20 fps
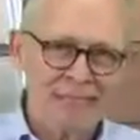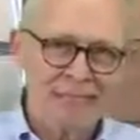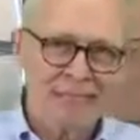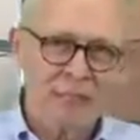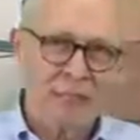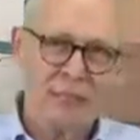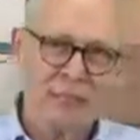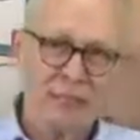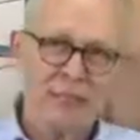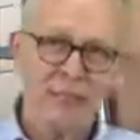
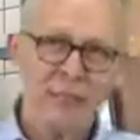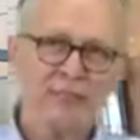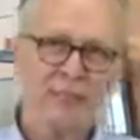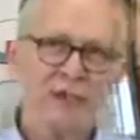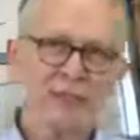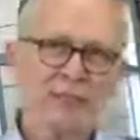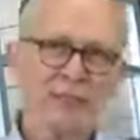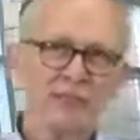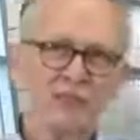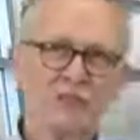So first of
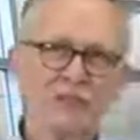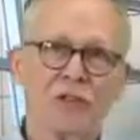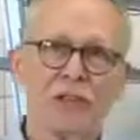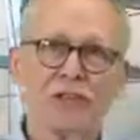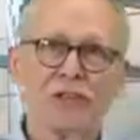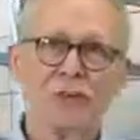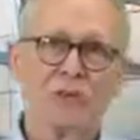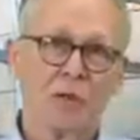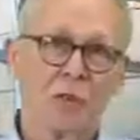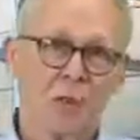all, let's
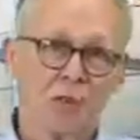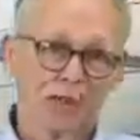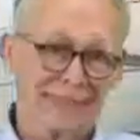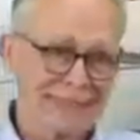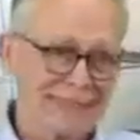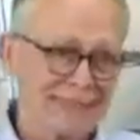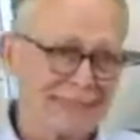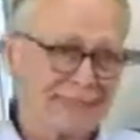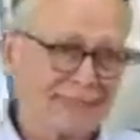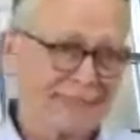talk about what
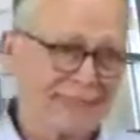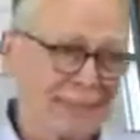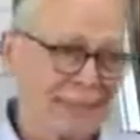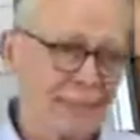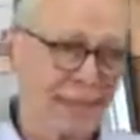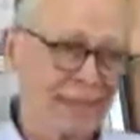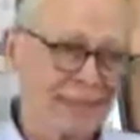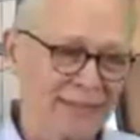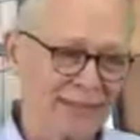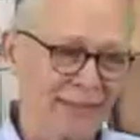is a
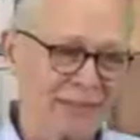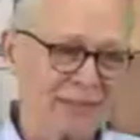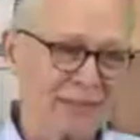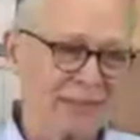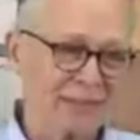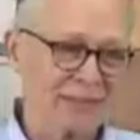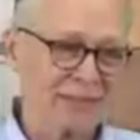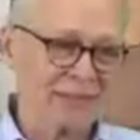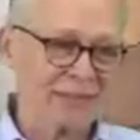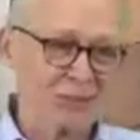
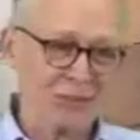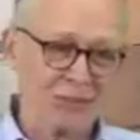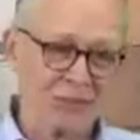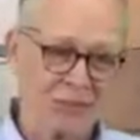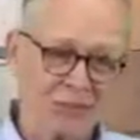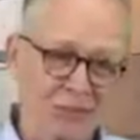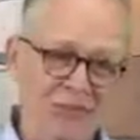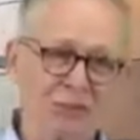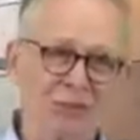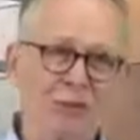semiconductor. We're
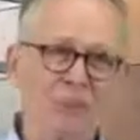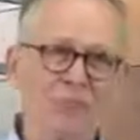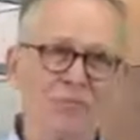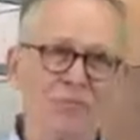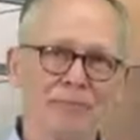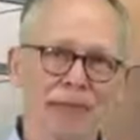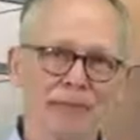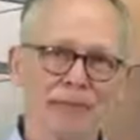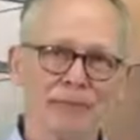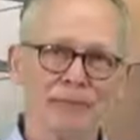familiar
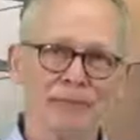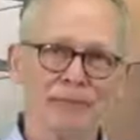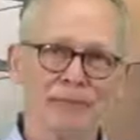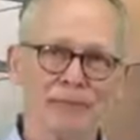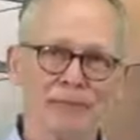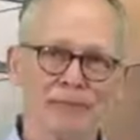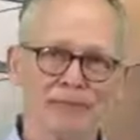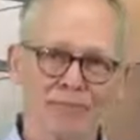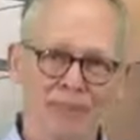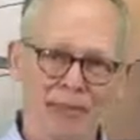with
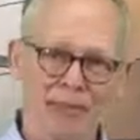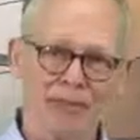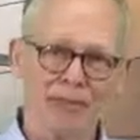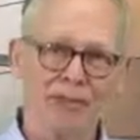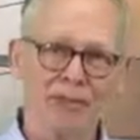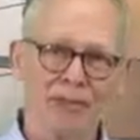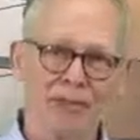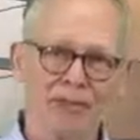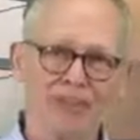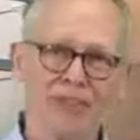metals.
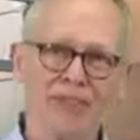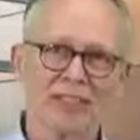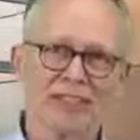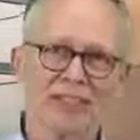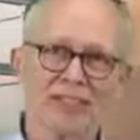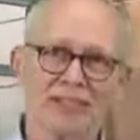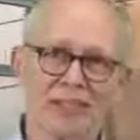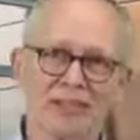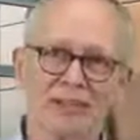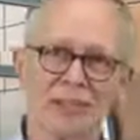Metals are good
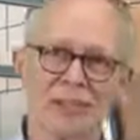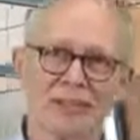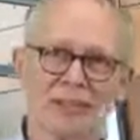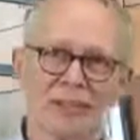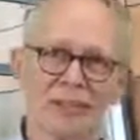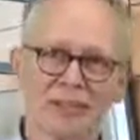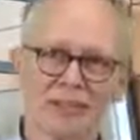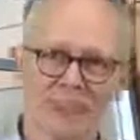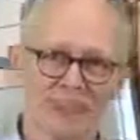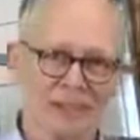conductors
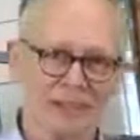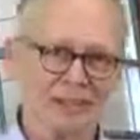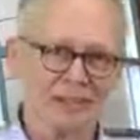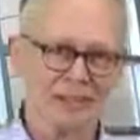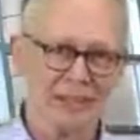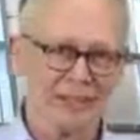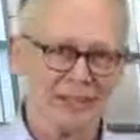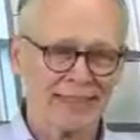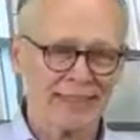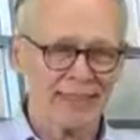of
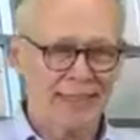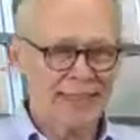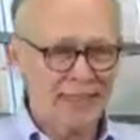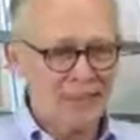electricity.